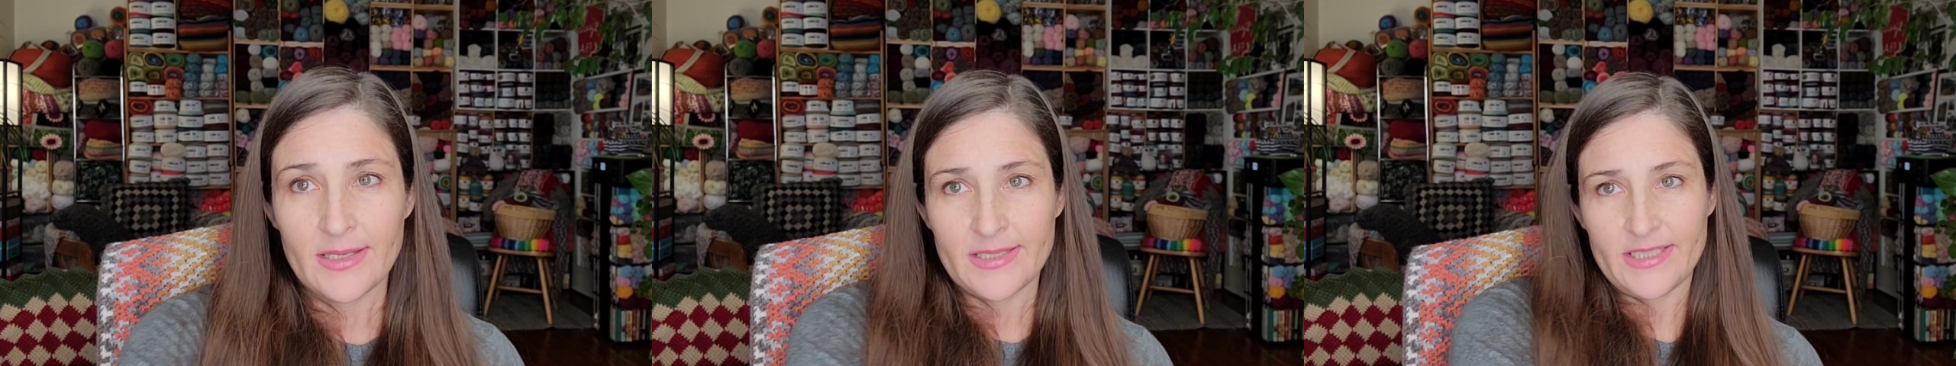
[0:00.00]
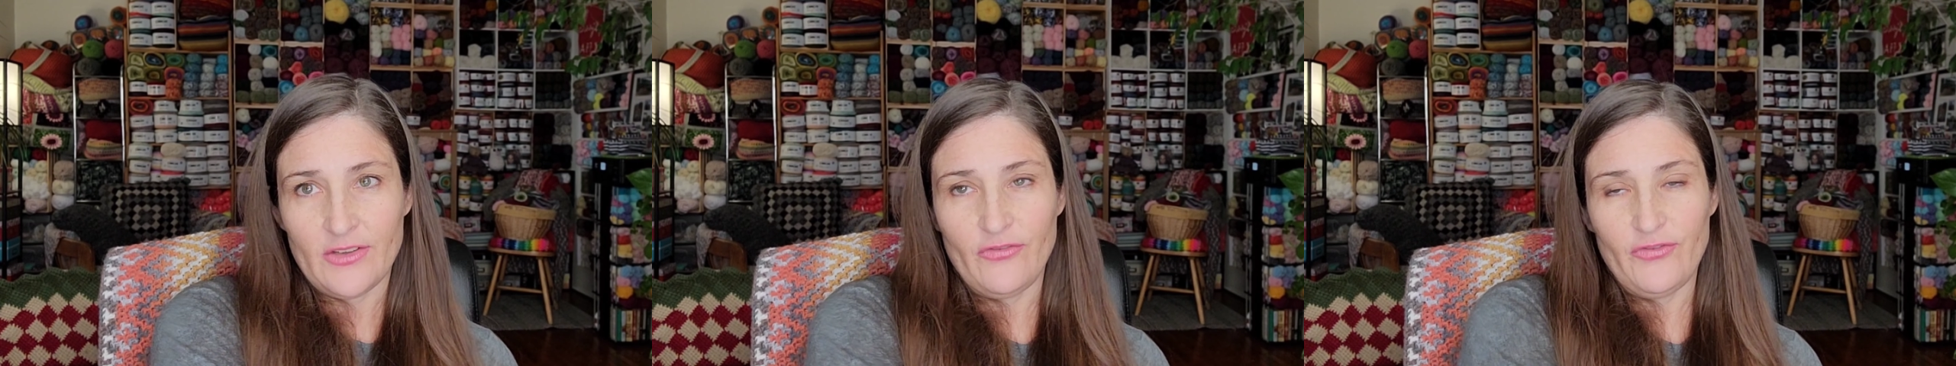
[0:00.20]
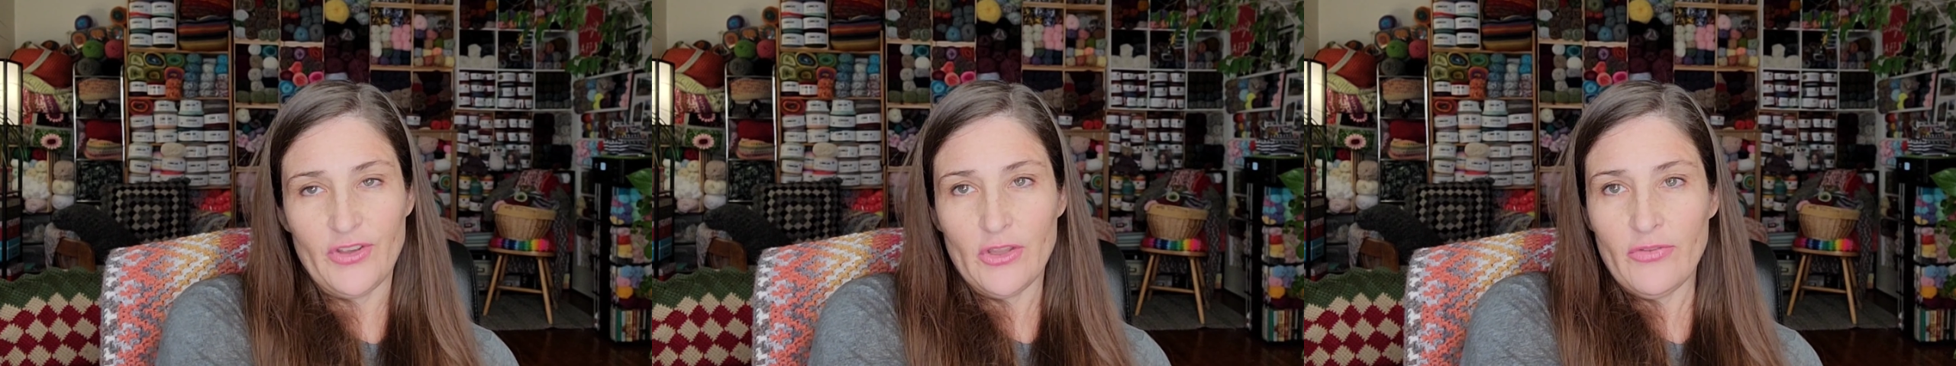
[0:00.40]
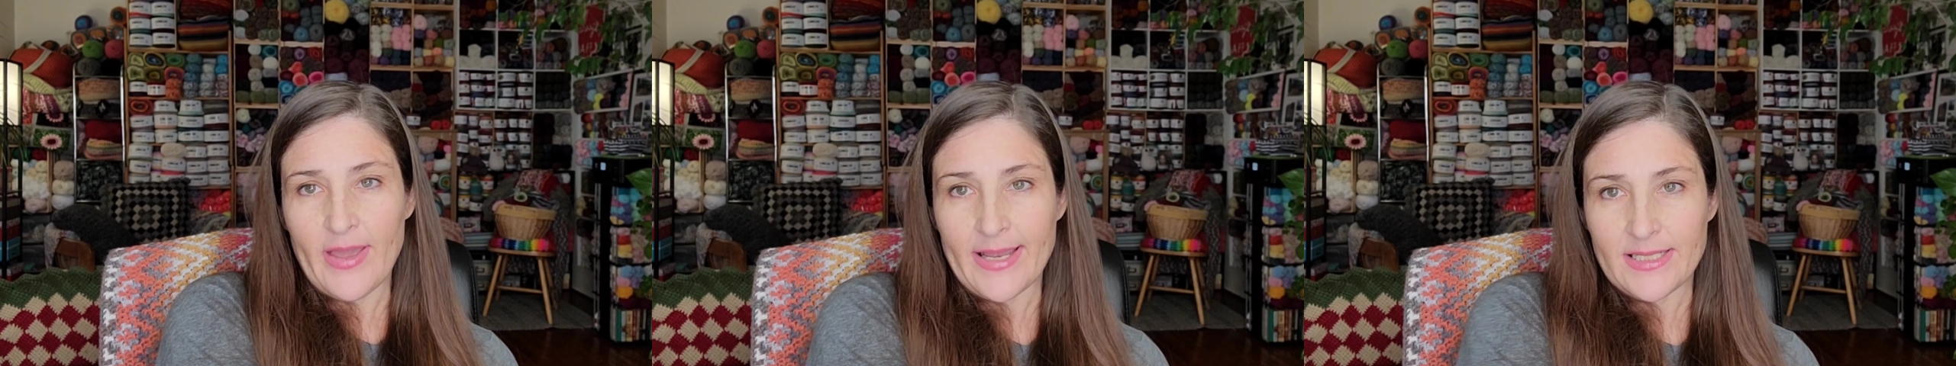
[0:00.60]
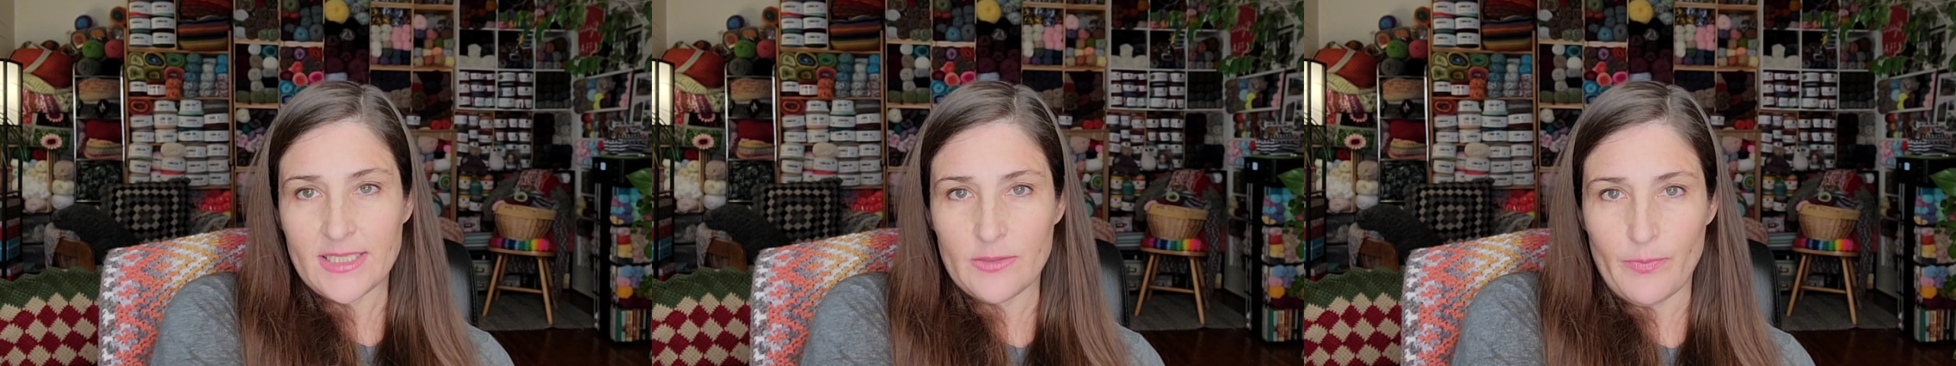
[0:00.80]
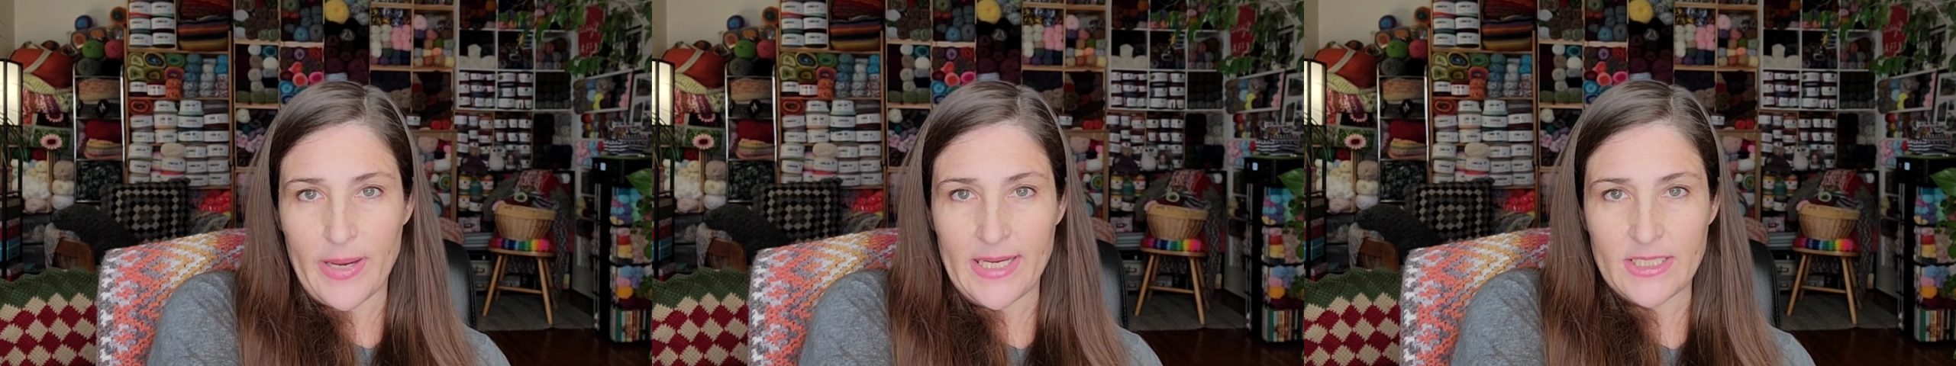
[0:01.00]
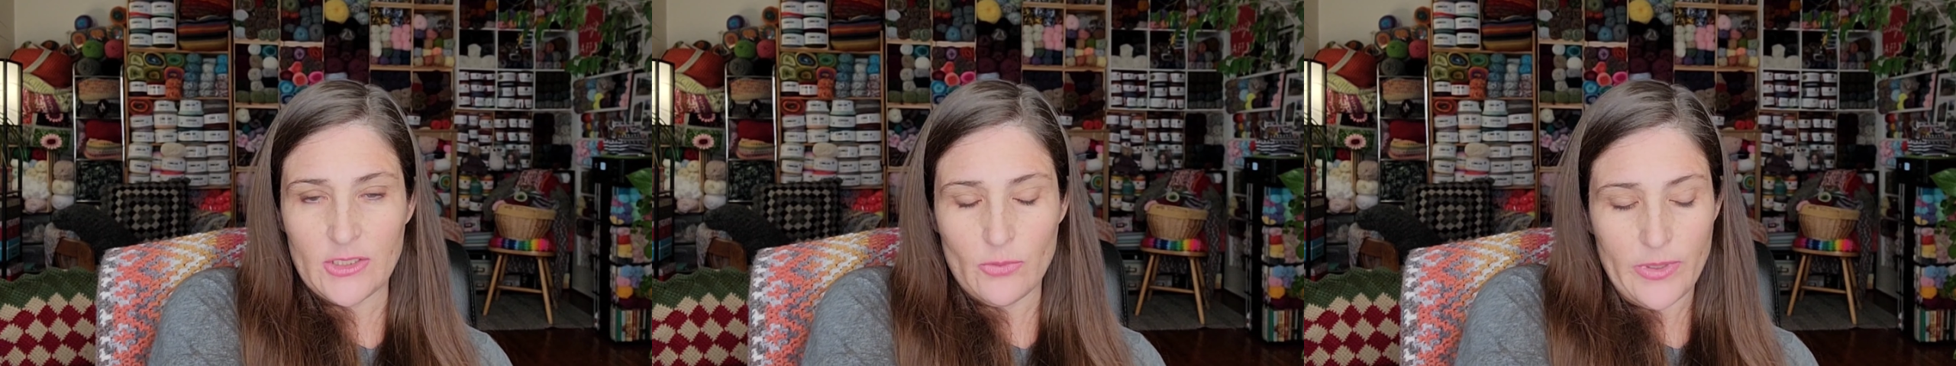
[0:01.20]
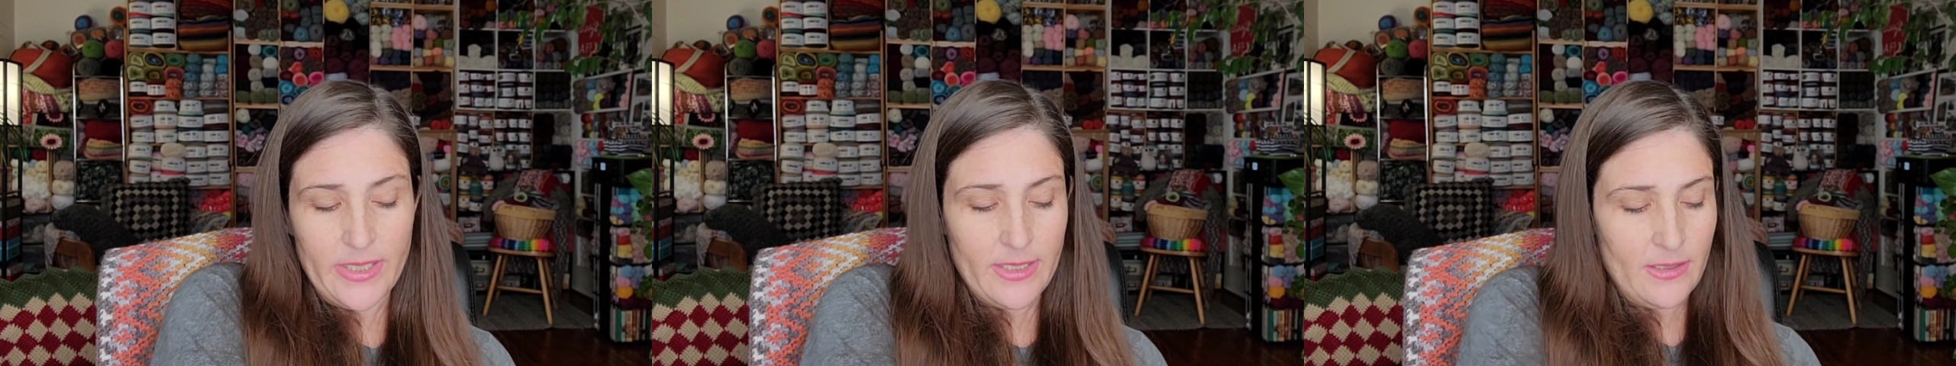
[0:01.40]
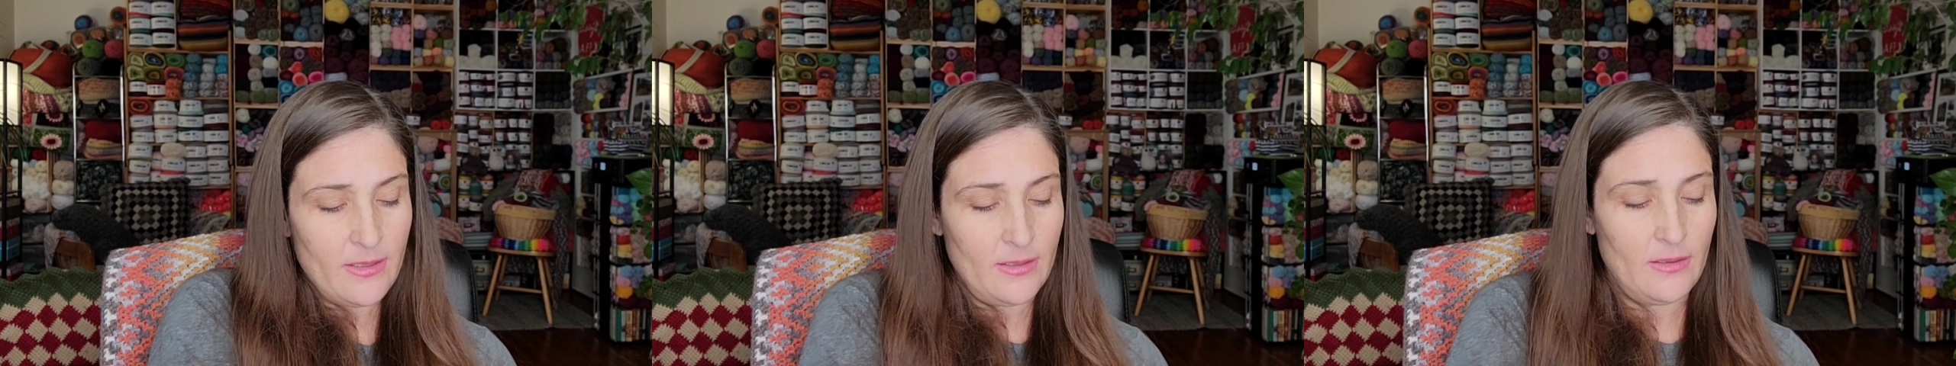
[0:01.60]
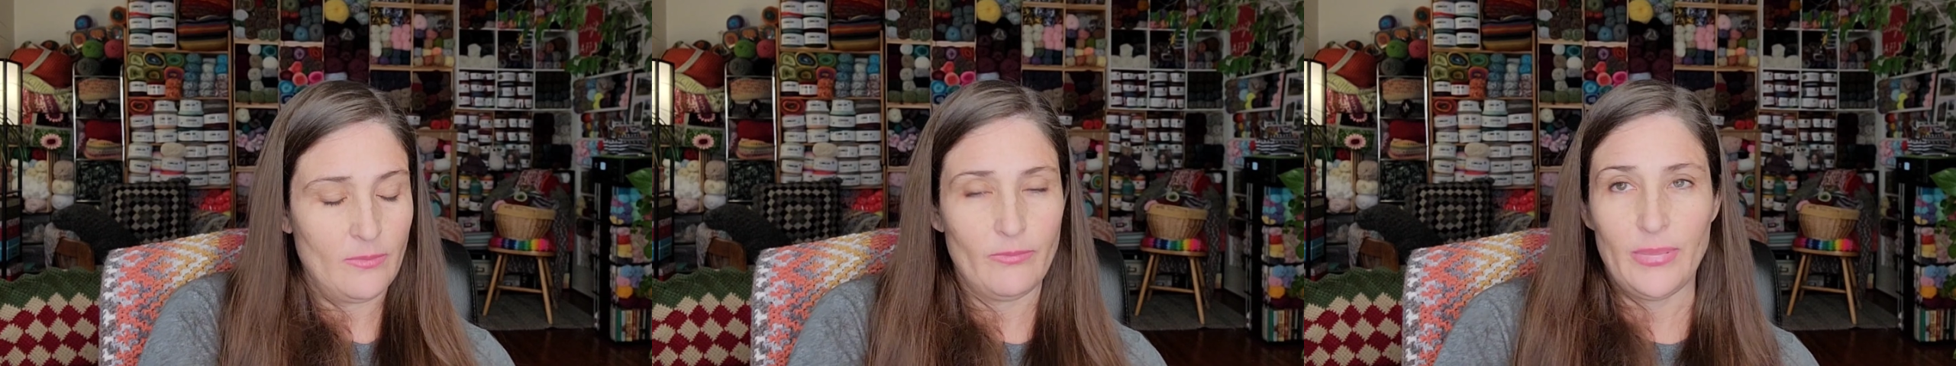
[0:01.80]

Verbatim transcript: to fill that space with